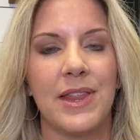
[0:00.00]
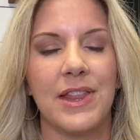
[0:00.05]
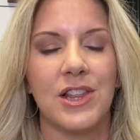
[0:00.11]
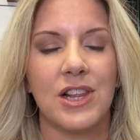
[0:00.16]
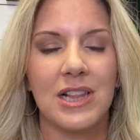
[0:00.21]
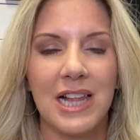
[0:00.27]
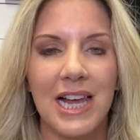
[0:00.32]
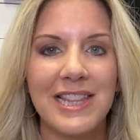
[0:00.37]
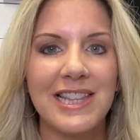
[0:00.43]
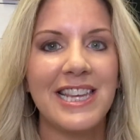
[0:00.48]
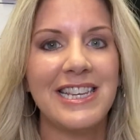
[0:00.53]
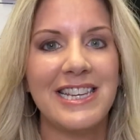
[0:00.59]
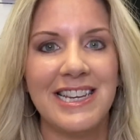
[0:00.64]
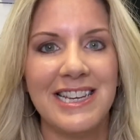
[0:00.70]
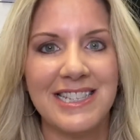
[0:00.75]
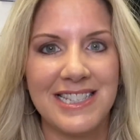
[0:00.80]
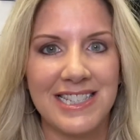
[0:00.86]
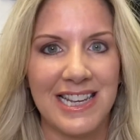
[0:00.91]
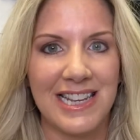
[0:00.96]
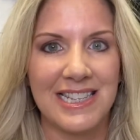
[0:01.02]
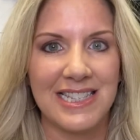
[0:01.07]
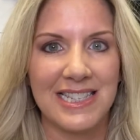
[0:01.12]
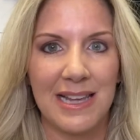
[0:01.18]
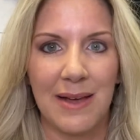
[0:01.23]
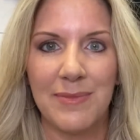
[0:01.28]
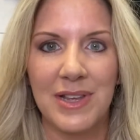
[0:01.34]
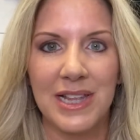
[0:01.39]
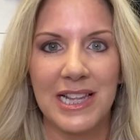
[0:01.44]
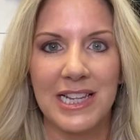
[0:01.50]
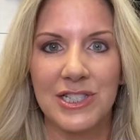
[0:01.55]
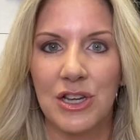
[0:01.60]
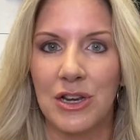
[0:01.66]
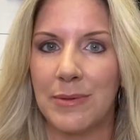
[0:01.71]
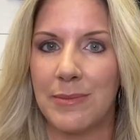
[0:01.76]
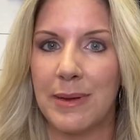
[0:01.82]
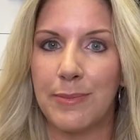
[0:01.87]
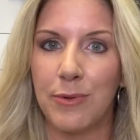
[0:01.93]
Cleanliness is something that's
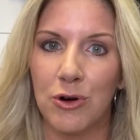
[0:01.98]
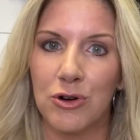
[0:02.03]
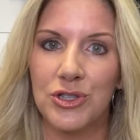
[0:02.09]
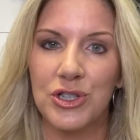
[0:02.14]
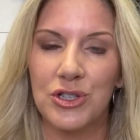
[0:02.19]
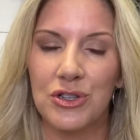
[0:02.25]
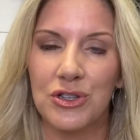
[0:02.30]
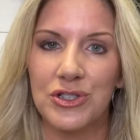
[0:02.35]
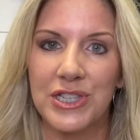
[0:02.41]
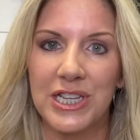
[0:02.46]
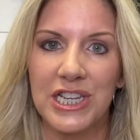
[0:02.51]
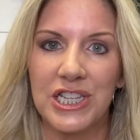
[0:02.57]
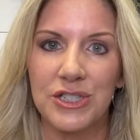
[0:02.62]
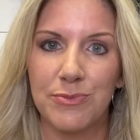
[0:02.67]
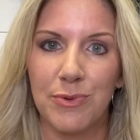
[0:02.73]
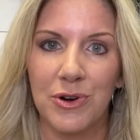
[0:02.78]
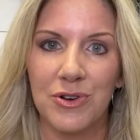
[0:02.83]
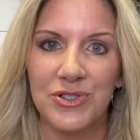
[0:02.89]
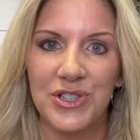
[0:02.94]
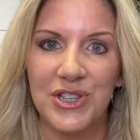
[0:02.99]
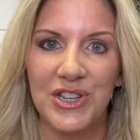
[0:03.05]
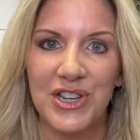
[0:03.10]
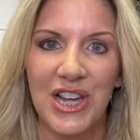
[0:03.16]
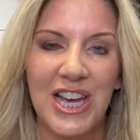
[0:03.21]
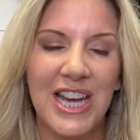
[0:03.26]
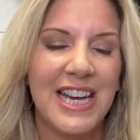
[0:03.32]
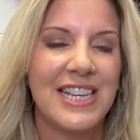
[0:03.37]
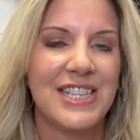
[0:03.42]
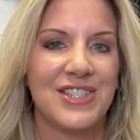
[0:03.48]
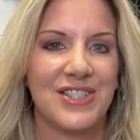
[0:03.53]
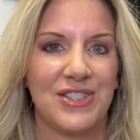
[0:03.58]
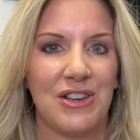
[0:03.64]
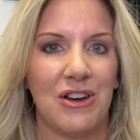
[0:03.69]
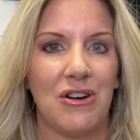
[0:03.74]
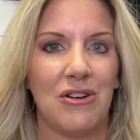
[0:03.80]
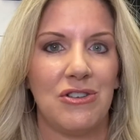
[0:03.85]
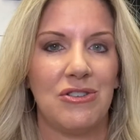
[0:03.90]
going to be personal to each person.
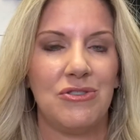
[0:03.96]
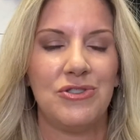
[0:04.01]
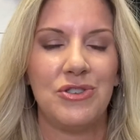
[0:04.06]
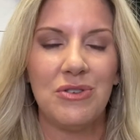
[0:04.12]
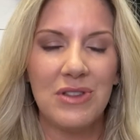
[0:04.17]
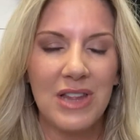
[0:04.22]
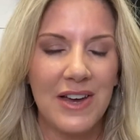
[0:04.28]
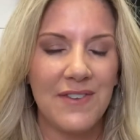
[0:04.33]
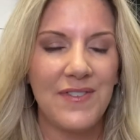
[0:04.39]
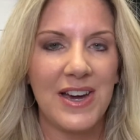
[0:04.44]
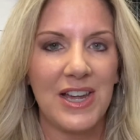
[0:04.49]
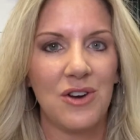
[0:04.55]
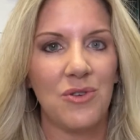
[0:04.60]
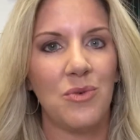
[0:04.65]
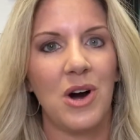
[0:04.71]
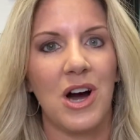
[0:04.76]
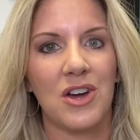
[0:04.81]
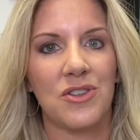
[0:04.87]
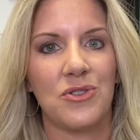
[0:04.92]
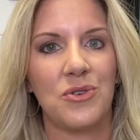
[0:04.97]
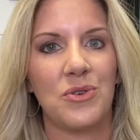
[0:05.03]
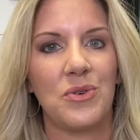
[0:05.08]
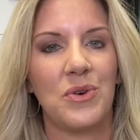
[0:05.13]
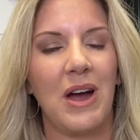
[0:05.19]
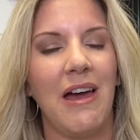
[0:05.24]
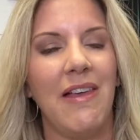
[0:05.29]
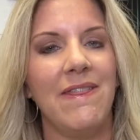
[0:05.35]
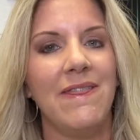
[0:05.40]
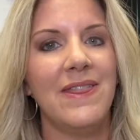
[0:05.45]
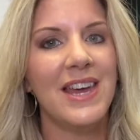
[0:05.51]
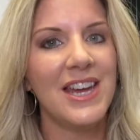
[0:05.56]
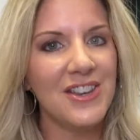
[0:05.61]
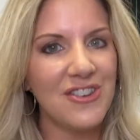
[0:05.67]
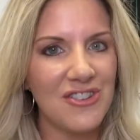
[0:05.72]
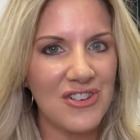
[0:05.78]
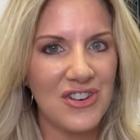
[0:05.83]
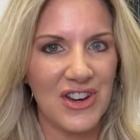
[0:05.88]
So you do that final walkthrough and
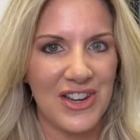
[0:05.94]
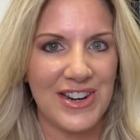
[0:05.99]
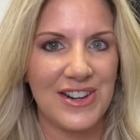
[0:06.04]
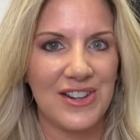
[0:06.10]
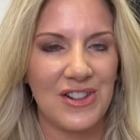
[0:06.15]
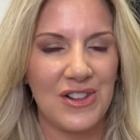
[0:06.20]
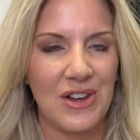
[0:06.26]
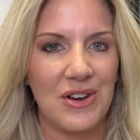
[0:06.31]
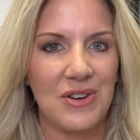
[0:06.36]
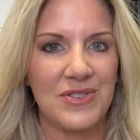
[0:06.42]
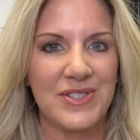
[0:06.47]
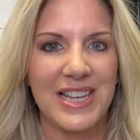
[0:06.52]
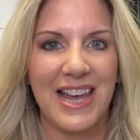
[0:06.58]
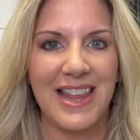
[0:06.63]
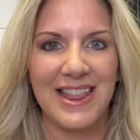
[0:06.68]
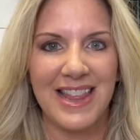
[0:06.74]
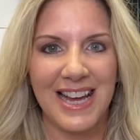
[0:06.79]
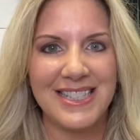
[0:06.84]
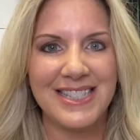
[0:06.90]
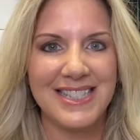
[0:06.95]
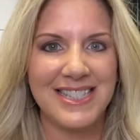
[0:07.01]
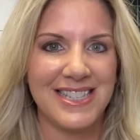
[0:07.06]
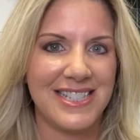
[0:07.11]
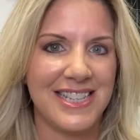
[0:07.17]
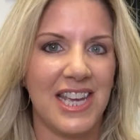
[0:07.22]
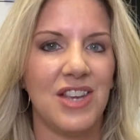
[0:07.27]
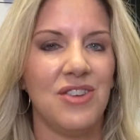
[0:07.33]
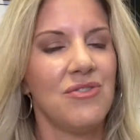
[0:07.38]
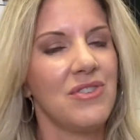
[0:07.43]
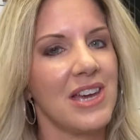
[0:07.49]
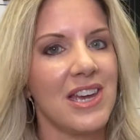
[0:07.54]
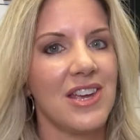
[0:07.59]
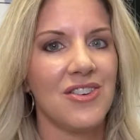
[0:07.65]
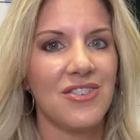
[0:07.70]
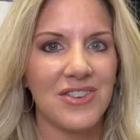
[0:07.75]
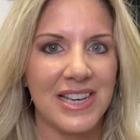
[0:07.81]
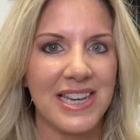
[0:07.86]
then you're going to close, and that's the day you
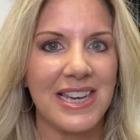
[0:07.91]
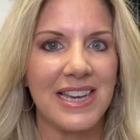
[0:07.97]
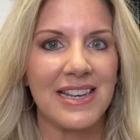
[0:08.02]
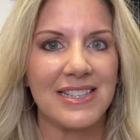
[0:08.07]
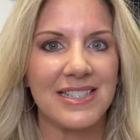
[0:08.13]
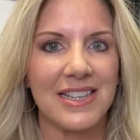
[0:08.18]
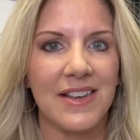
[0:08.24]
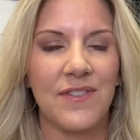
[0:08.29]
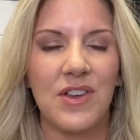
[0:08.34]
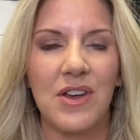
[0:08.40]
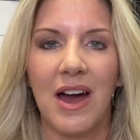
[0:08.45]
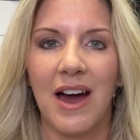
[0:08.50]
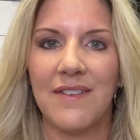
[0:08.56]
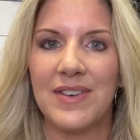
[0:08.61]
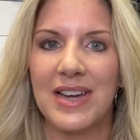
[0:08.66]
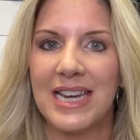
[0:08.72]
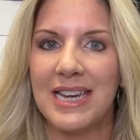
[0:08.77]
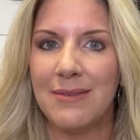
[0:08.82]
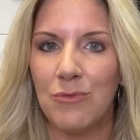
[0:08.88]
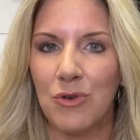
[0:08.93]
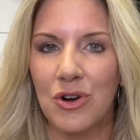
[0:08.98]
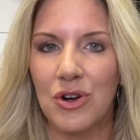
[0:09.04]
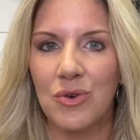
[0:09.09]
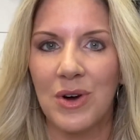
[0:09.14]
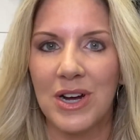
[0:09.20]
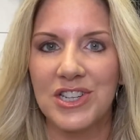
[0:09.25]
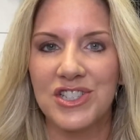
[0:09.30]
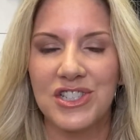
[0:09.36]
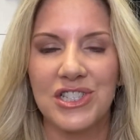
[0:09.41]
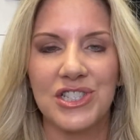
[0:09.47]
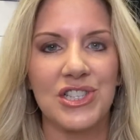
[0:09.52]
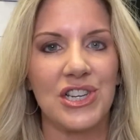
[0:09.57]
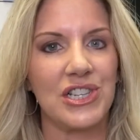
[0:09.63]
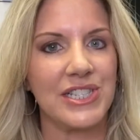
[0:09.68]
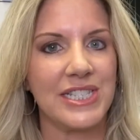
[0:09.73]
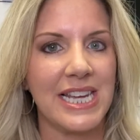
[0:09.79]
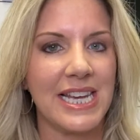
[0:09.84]
get your keys. If you have any more questions
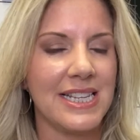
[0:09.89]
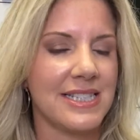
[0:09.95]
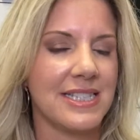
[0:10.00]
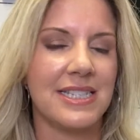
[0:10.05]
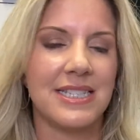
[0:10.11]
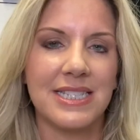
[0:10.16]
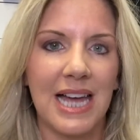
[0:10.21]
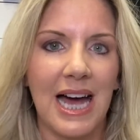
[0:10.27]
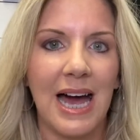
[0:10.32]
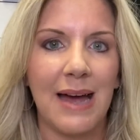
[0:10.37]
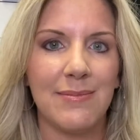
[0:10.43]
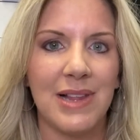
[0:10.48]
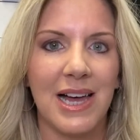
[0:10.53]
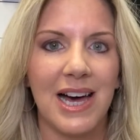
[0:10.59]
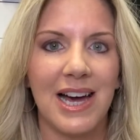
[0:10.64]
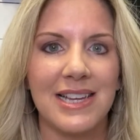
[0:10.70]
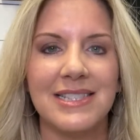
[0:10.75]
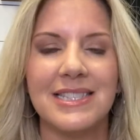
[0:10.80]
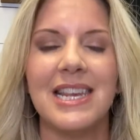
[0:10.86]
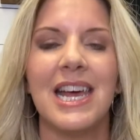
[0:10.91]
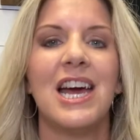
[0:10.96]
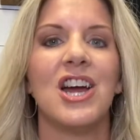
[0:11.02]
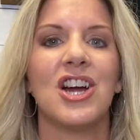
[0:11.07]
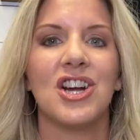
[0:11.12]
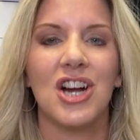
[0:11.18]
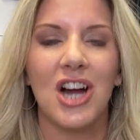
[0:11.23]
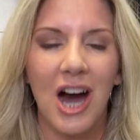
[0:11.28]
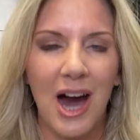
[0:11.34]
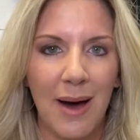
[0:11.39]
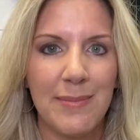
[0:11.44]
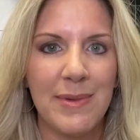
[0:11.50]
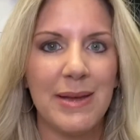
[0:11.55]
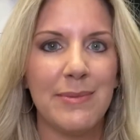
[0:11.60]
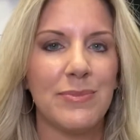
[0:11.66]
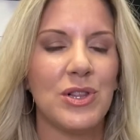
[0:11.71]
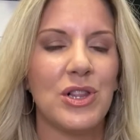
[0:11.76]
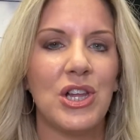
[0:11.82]
on dates and timelines,
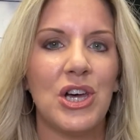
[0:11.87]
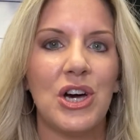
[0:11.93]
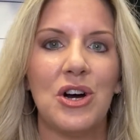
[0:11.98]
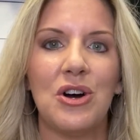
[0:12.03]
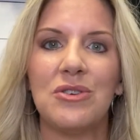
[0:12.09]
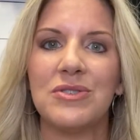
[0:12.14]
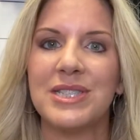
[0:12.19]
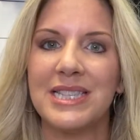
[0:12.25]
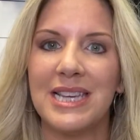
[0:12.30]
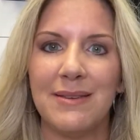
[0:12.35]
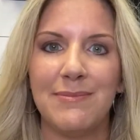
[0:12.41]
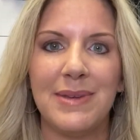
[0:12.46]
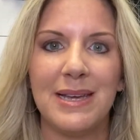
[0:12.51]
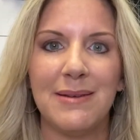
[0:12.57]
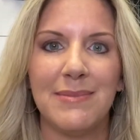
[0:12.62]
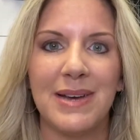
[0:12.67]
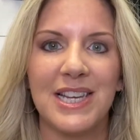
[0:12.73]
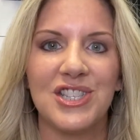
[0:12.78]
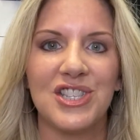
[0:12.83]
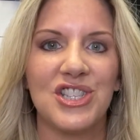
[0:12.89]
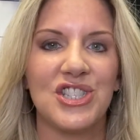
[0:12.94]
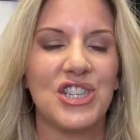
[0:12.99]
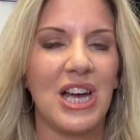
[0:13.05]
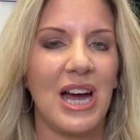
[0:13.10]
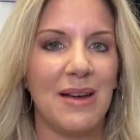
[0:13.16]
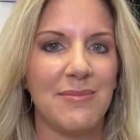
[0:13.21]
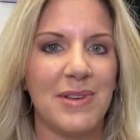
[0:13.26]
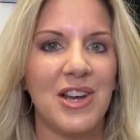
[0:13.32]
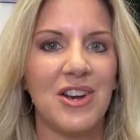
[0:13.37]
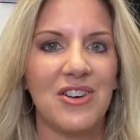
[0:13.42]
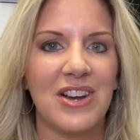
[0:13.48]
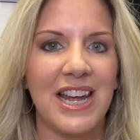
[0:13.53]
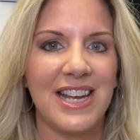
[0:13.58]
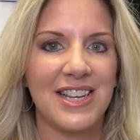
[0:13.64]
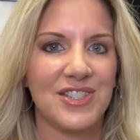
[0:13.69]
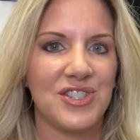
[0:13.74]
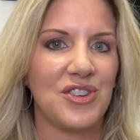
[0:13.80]
comment below, send me a message. I'm here
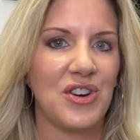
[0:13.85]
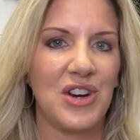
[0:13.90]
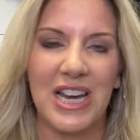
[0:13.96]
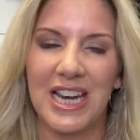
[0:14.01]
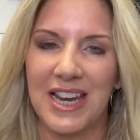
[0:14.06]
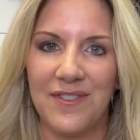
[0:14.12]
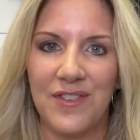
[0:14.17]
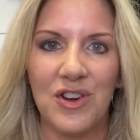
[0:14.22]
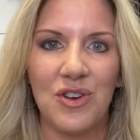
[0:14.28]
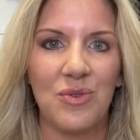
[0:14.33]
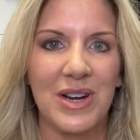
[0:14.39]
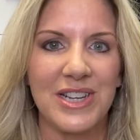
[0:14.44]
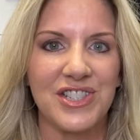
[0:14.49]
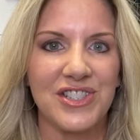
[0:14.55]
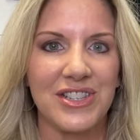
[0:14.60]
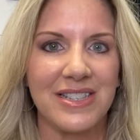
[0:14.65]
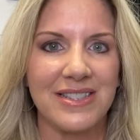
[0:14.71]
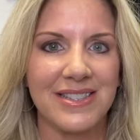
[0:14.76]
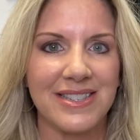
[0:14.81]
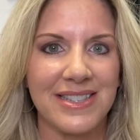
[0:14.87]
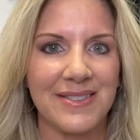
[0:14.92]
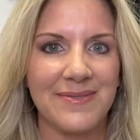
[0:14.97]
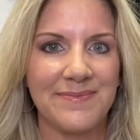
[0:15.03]
to answer any of your questions.